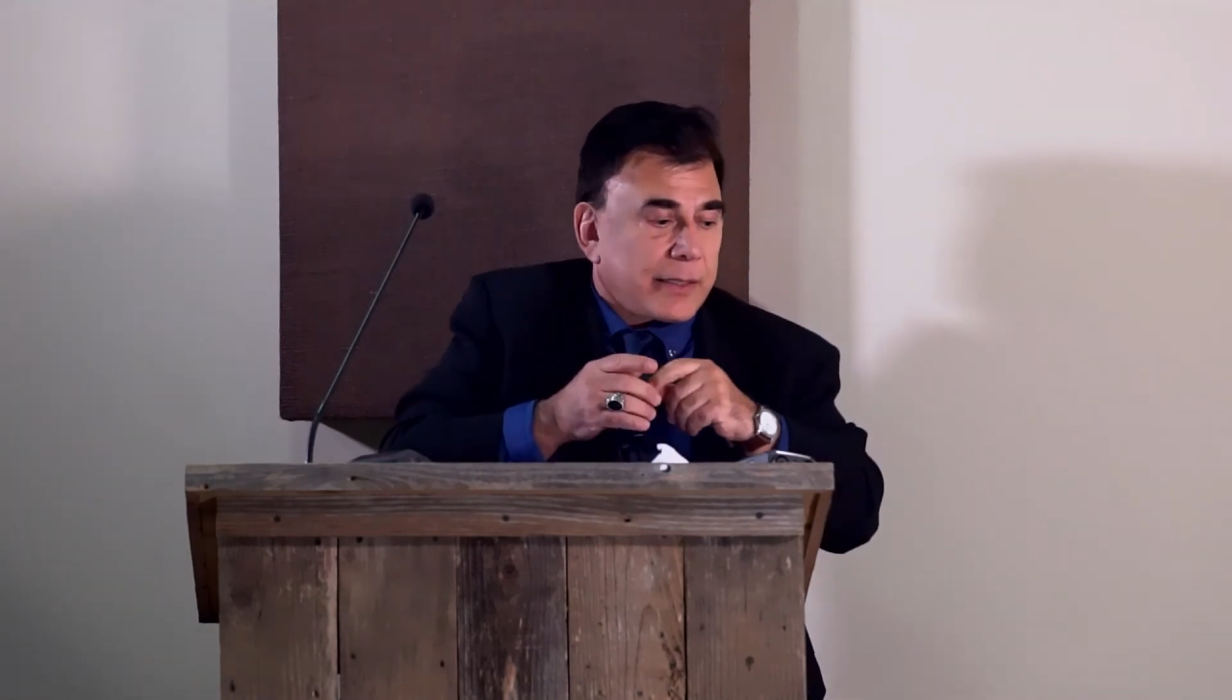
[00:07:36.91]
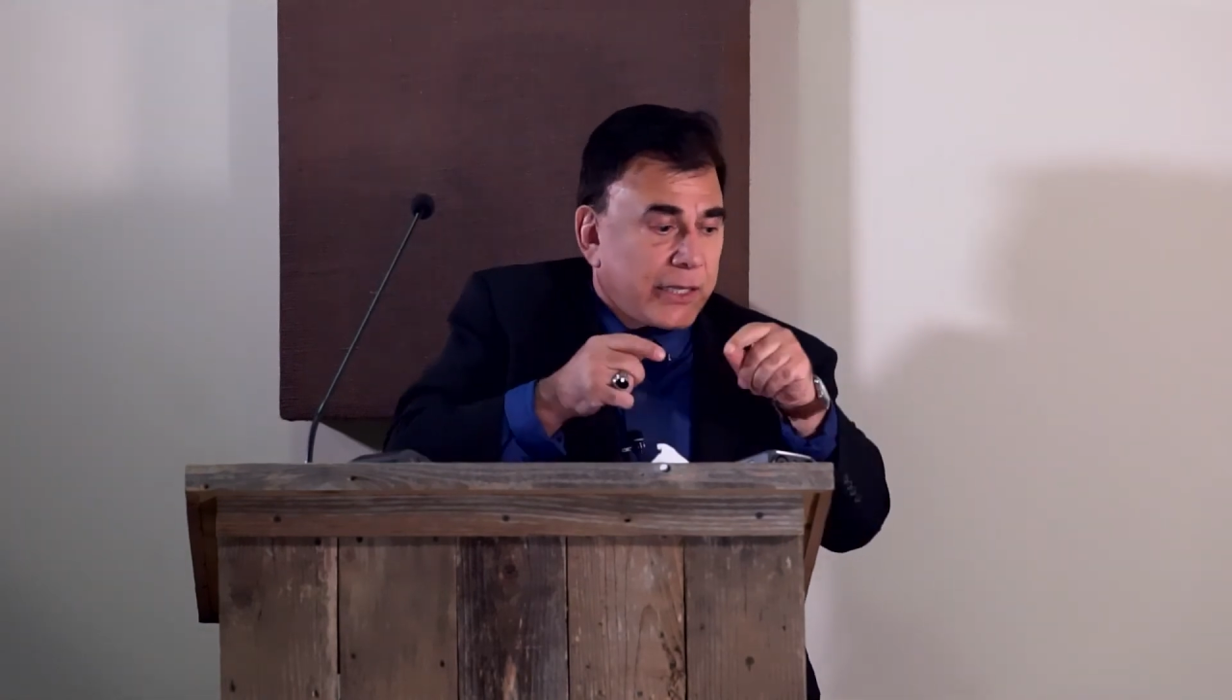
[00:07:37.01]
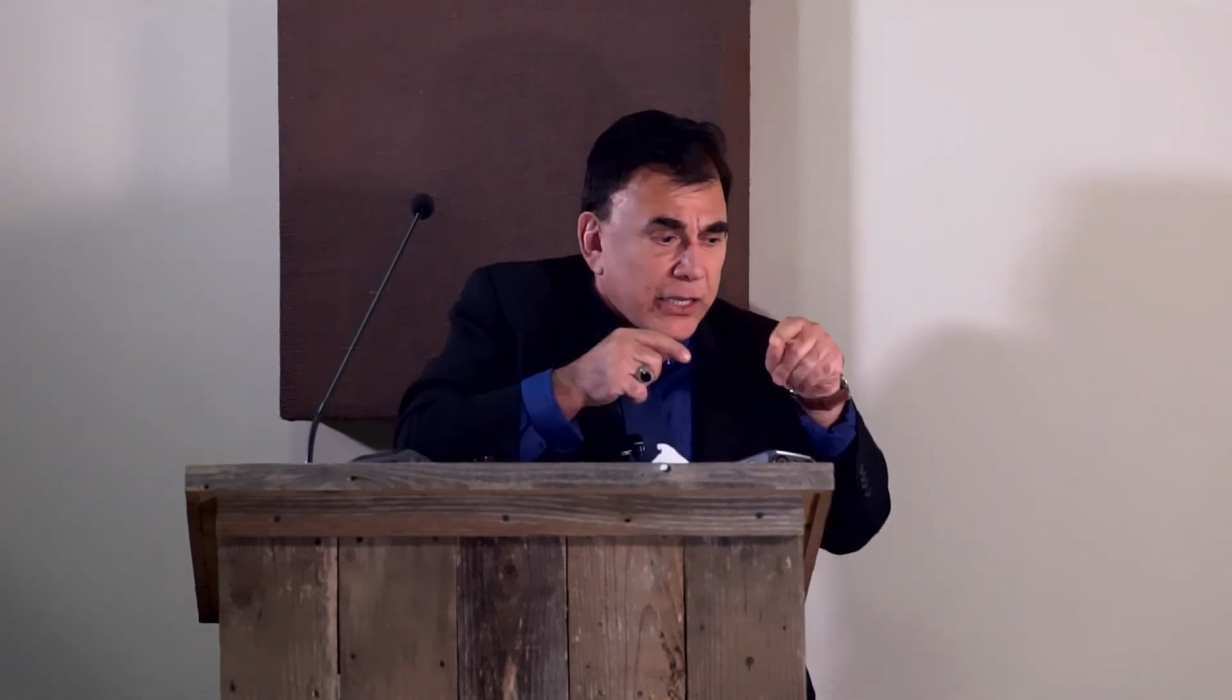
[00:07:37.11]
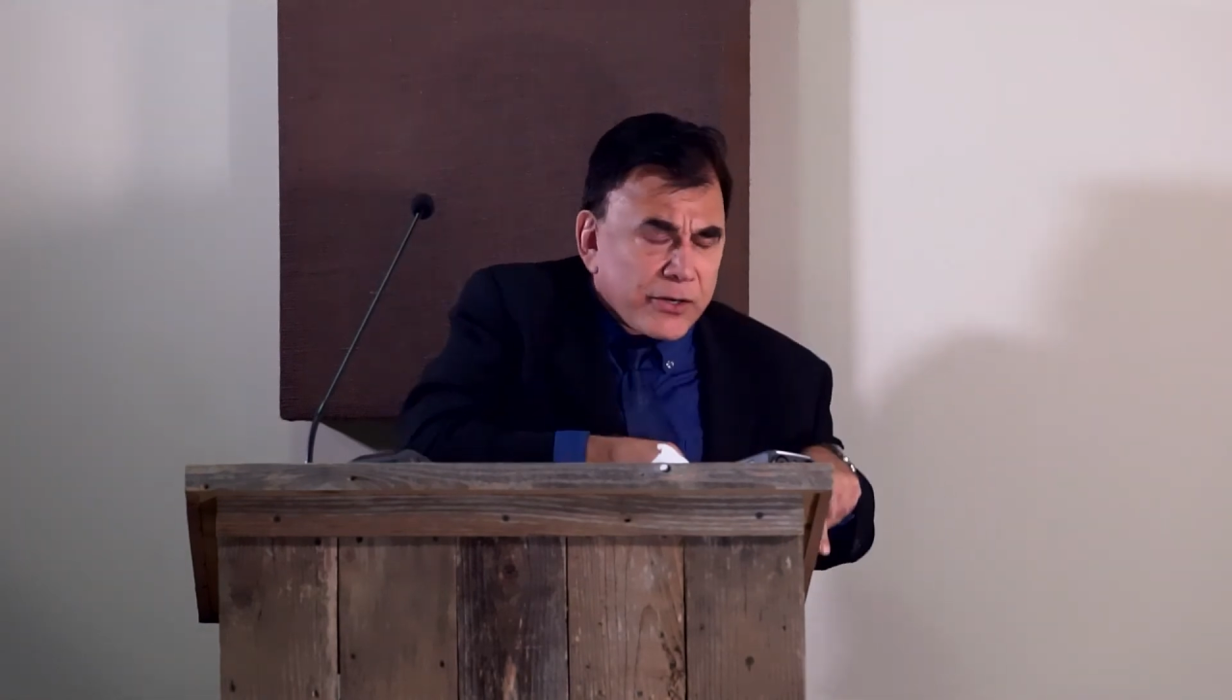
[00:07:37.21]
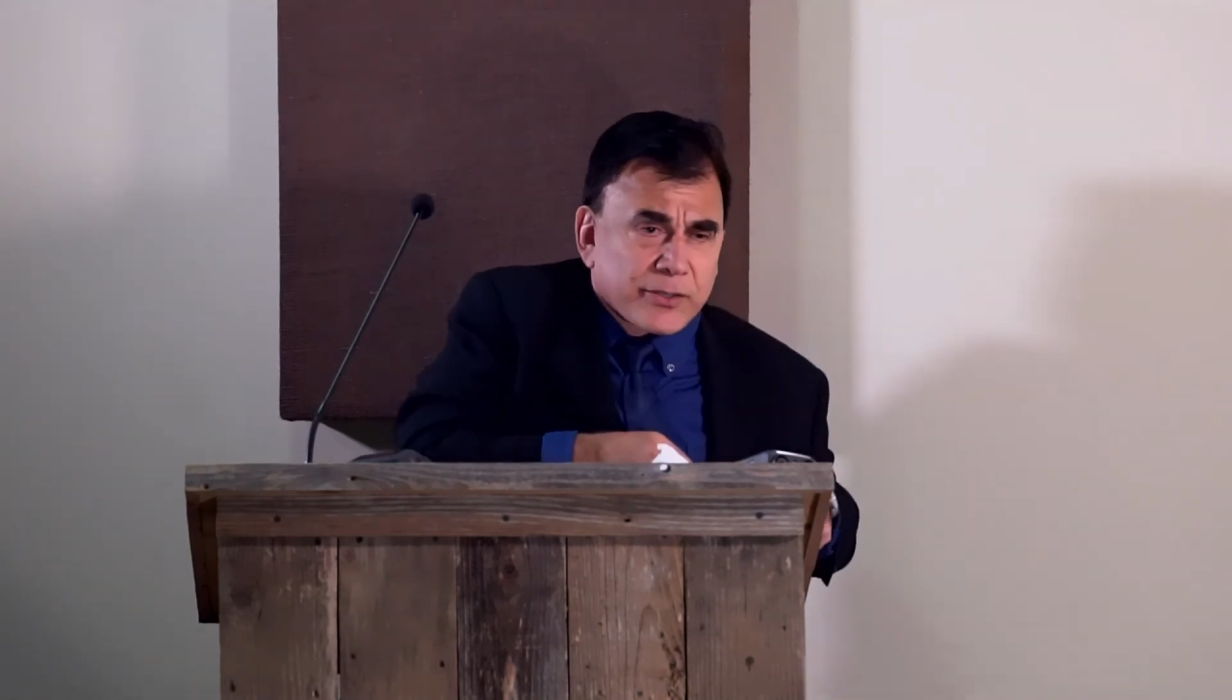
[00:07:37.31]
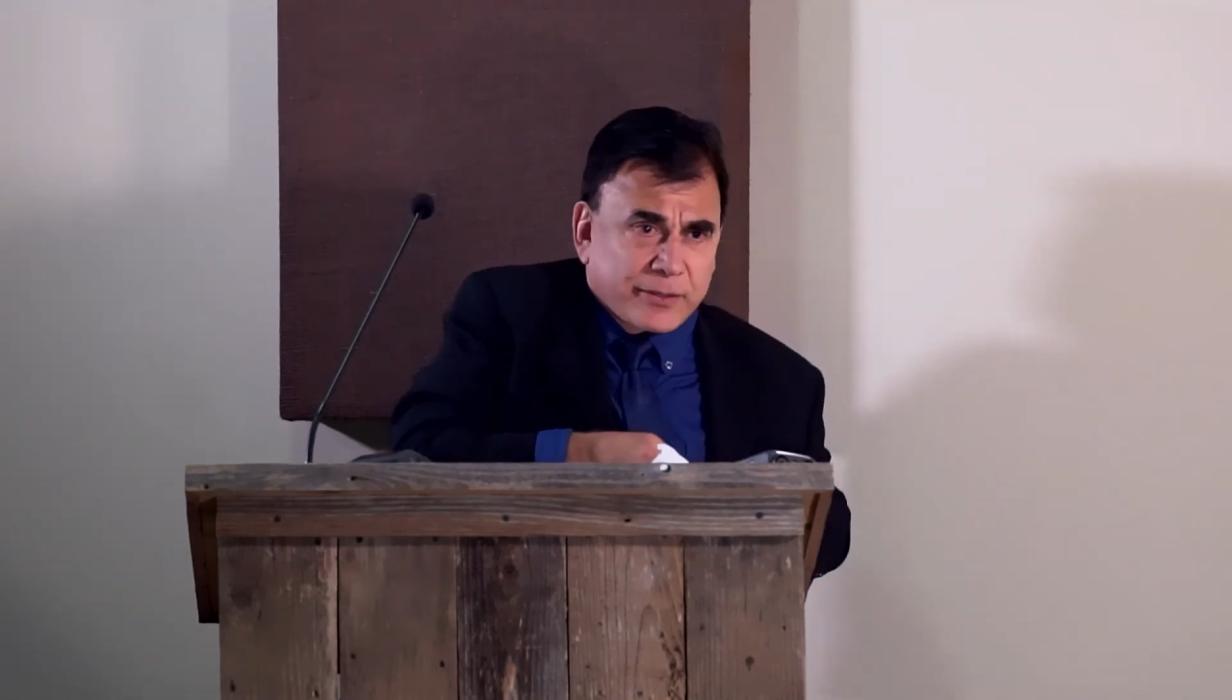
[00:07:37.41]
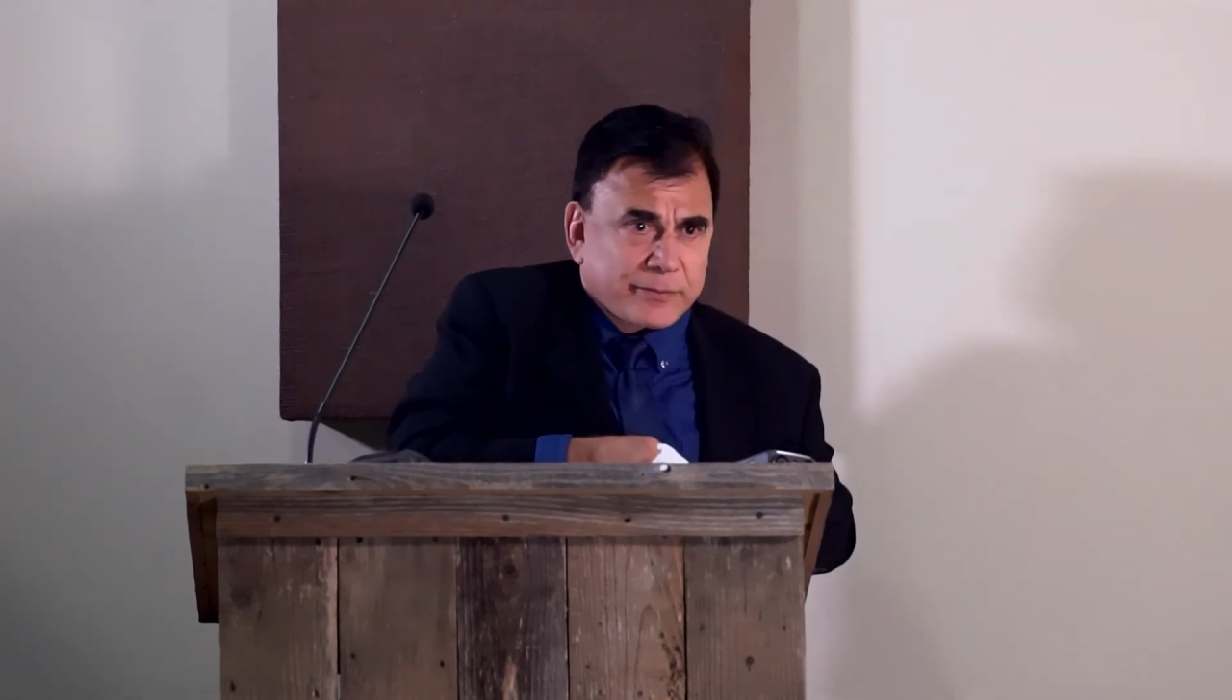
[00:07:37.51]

here,